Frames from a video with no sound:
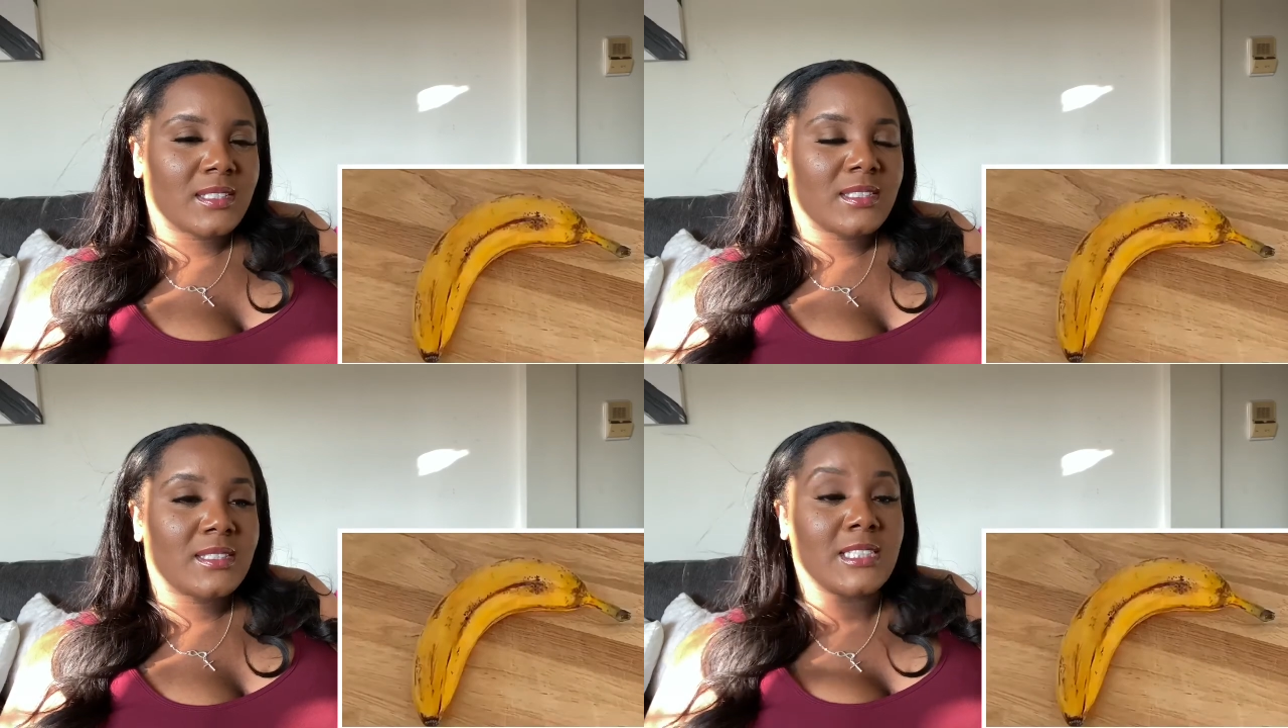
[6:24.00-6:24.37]

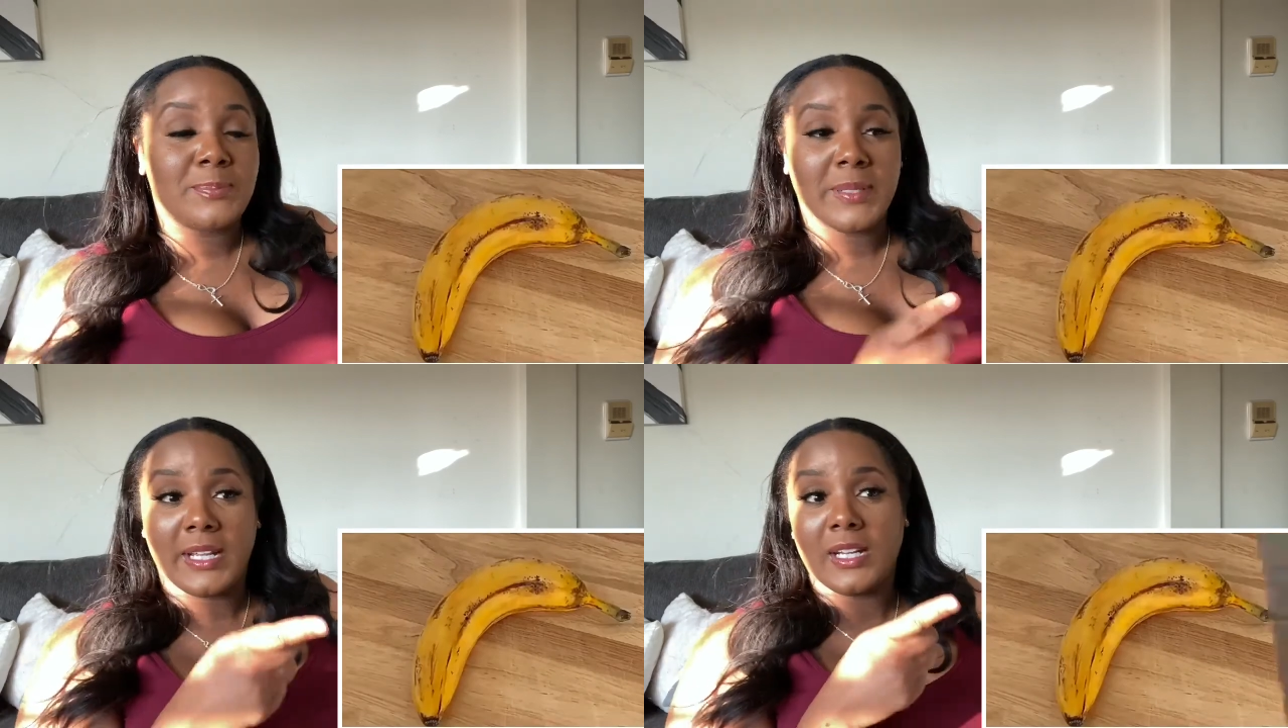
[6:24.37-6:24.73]
This
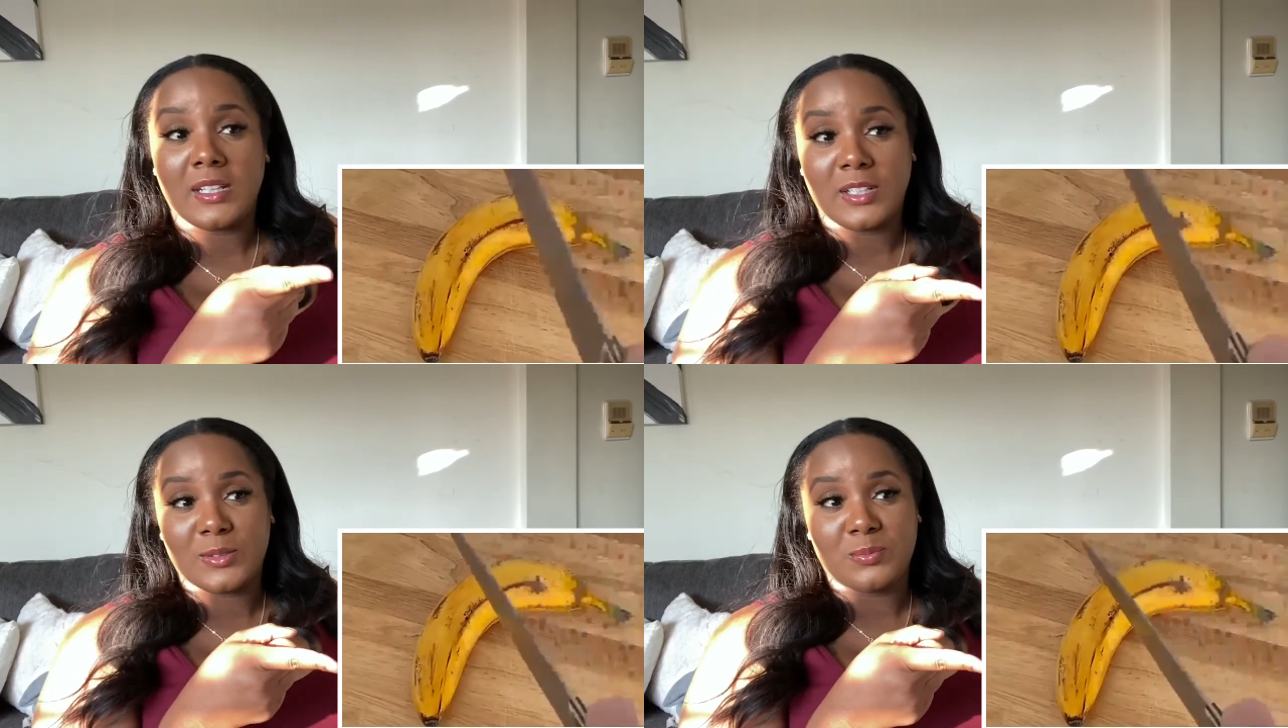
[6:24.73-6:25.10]
banana
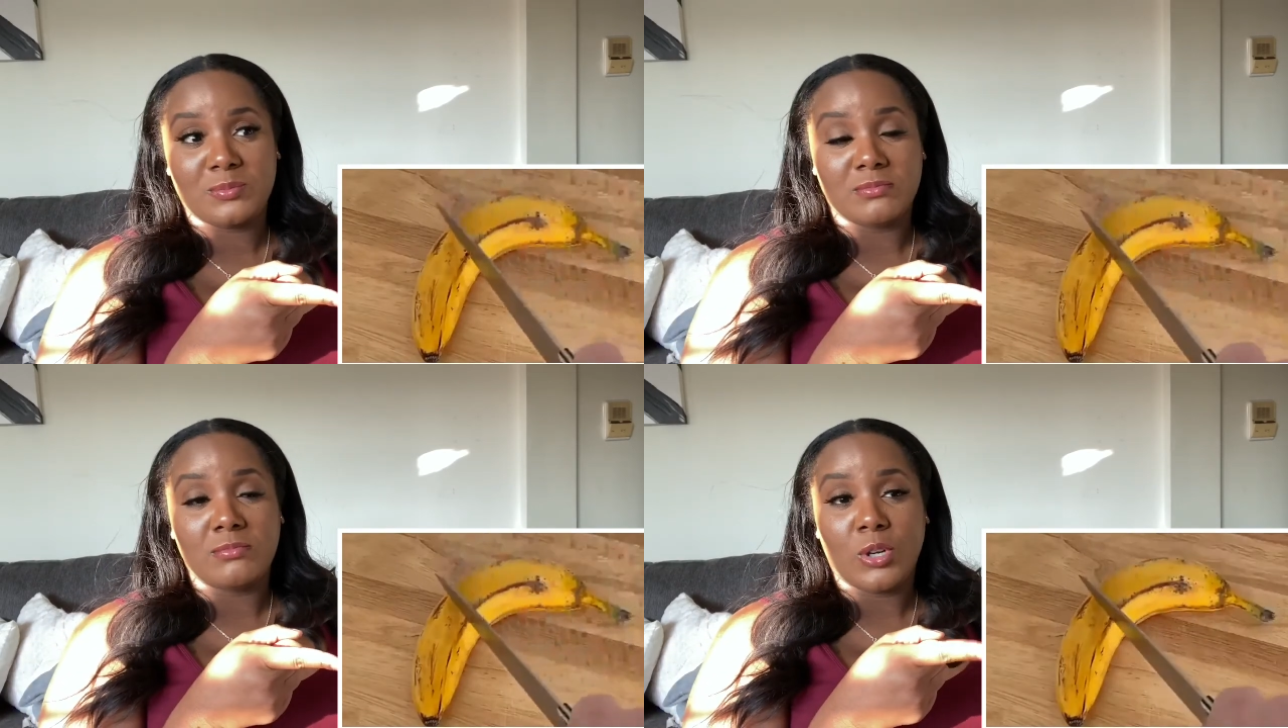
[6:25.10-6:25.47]
looks
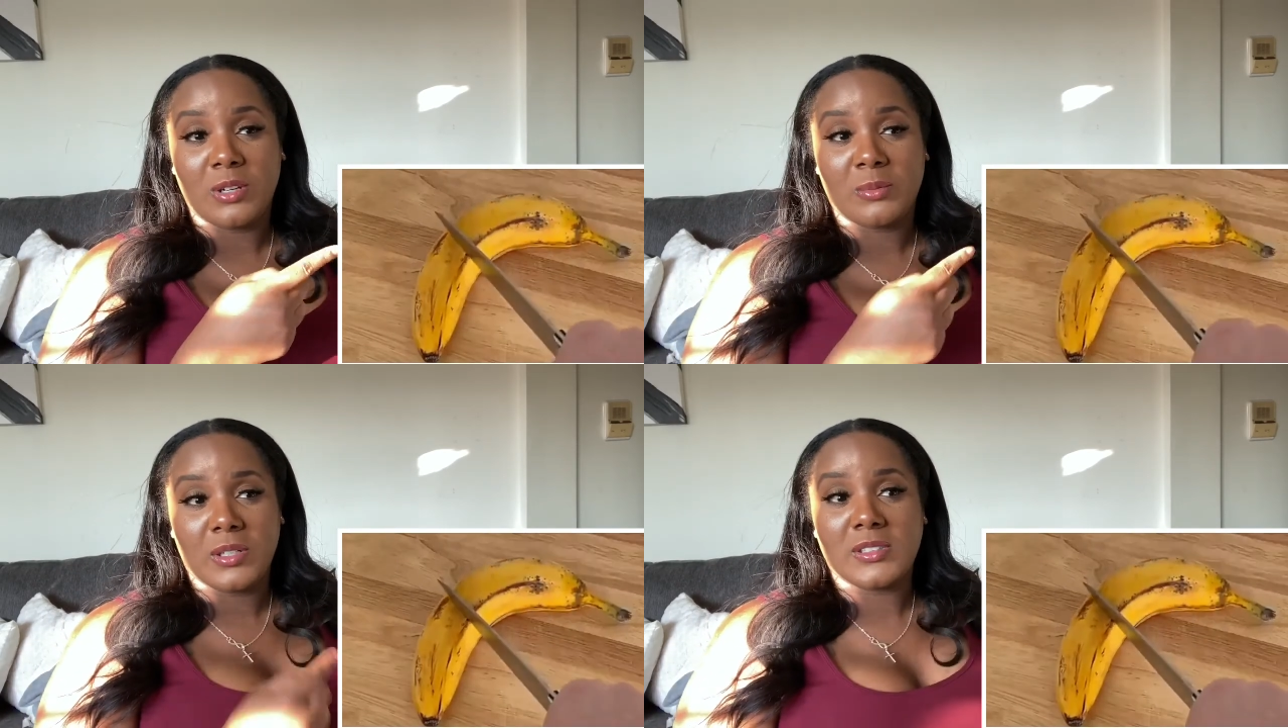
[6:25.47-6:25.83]
more
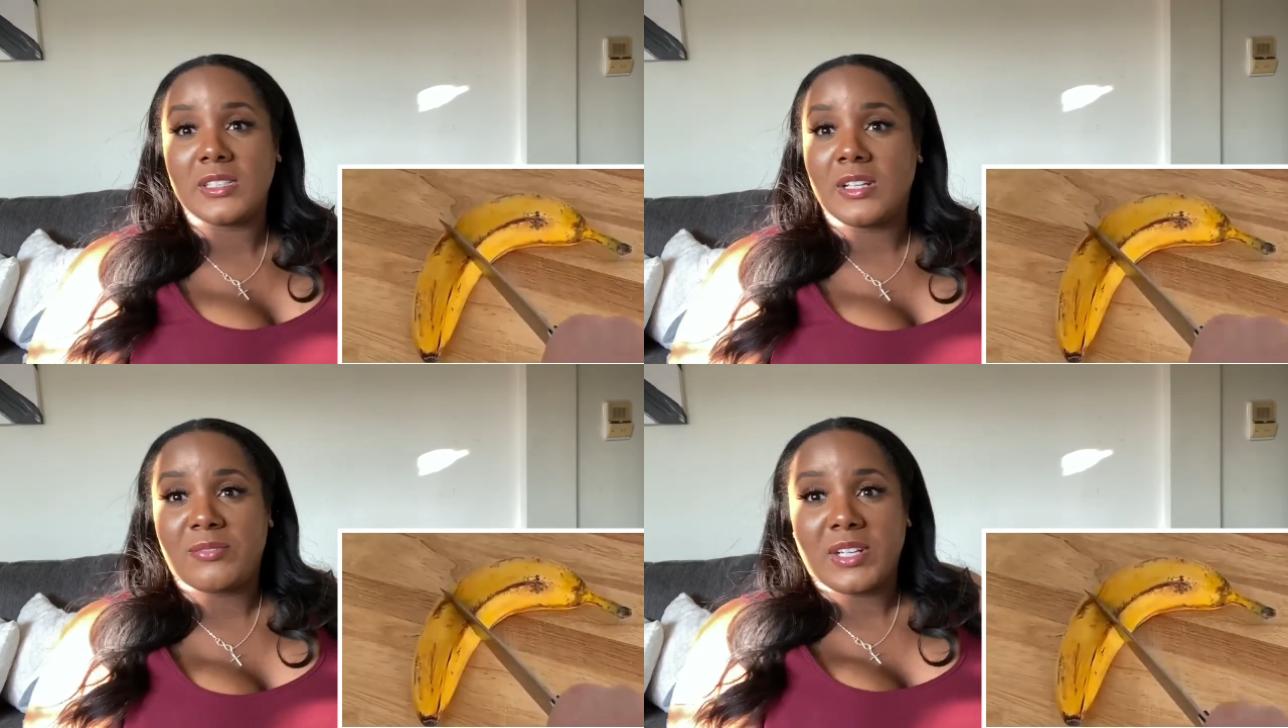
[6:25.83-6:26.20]
real than
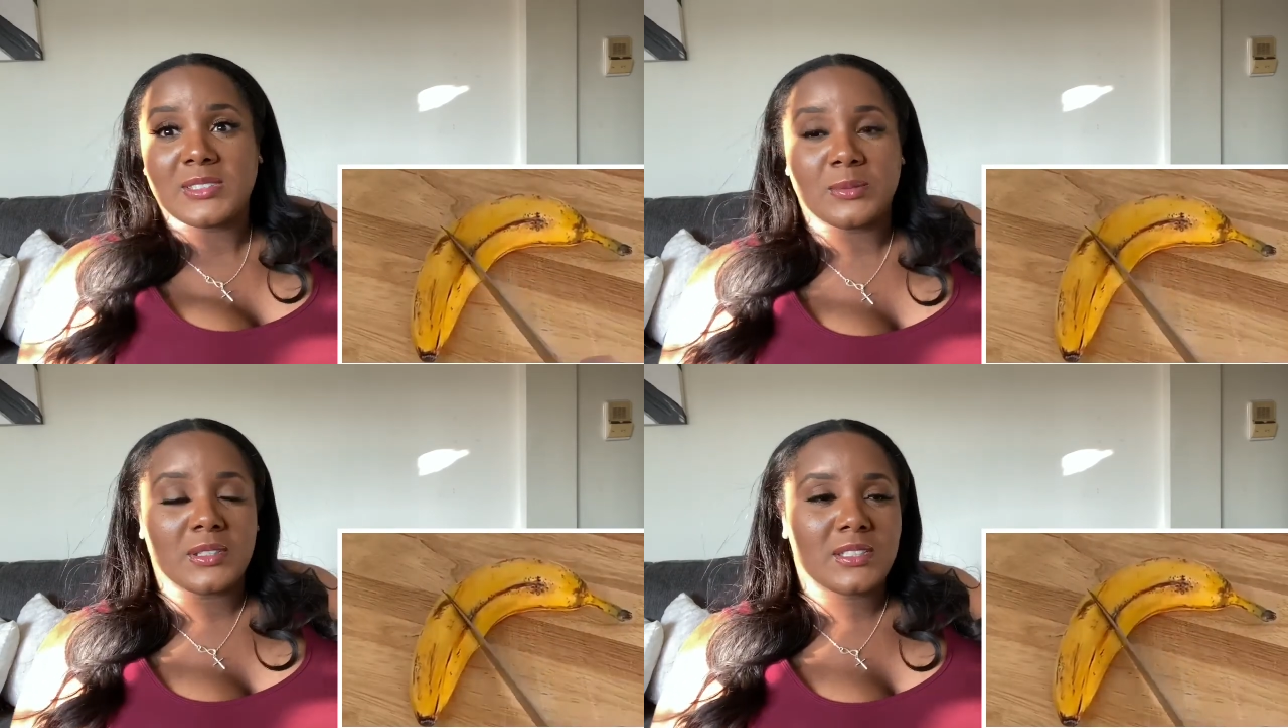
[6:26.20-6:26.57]
the first
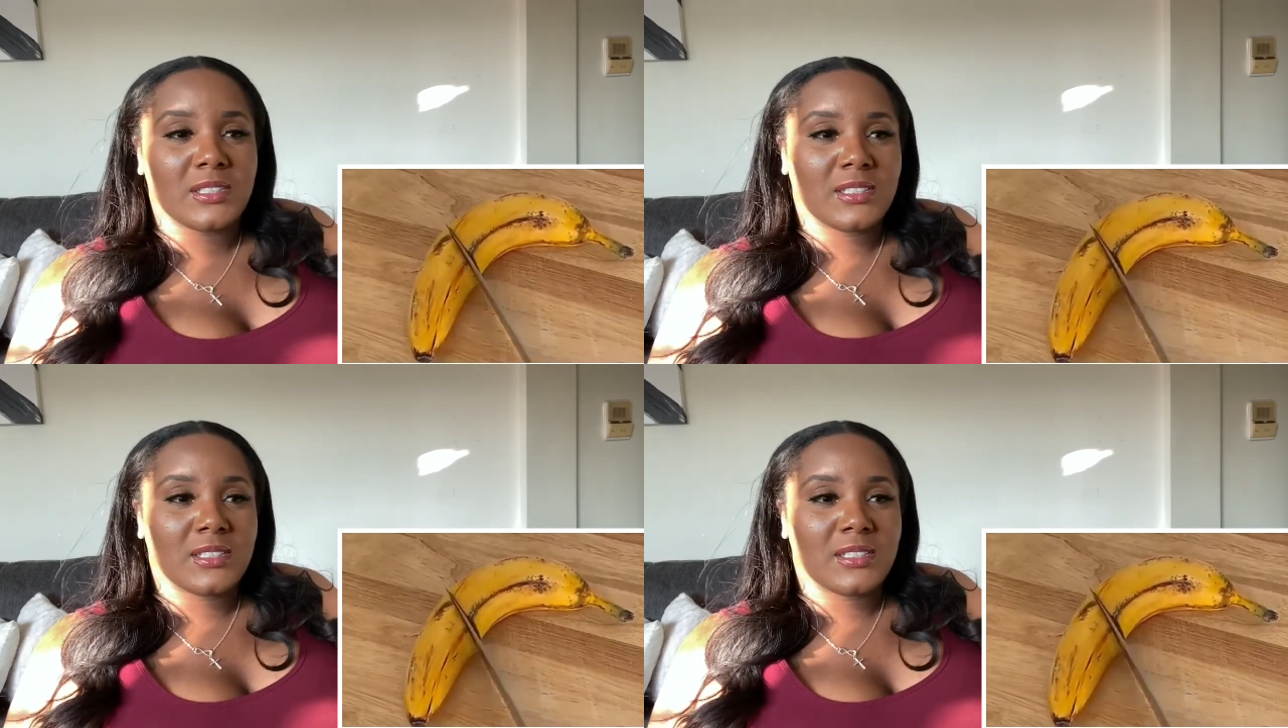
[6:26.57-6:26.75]
one.